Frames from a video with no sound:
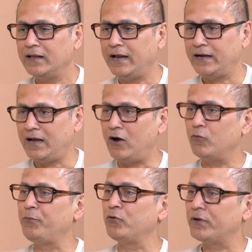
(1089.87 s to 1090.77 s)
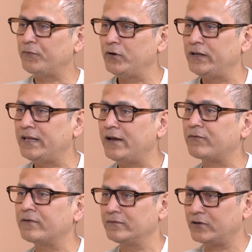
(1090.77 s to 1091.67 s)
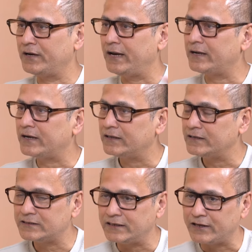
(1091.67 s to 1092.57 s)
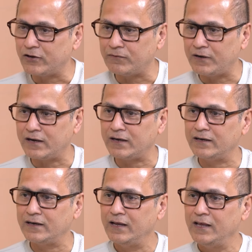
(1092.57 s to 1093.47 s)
and how beautifully they have created the city of London.